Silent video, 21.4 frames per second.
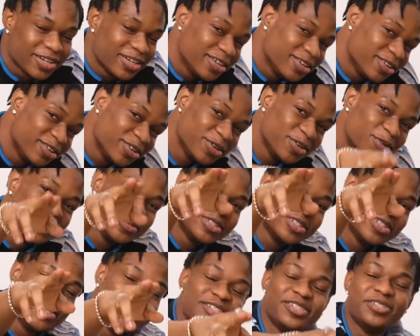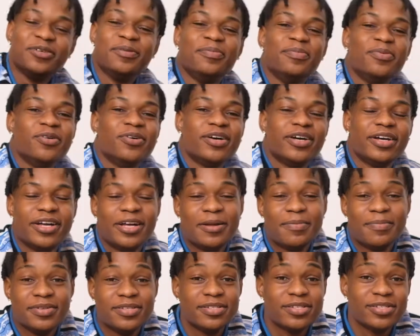Yo, what's good? It's your boy
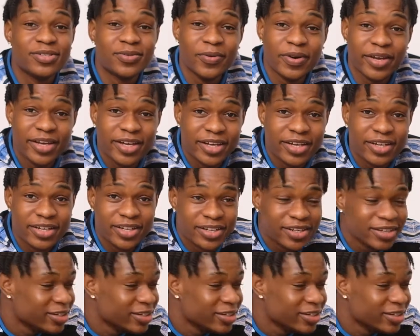Herman Suede.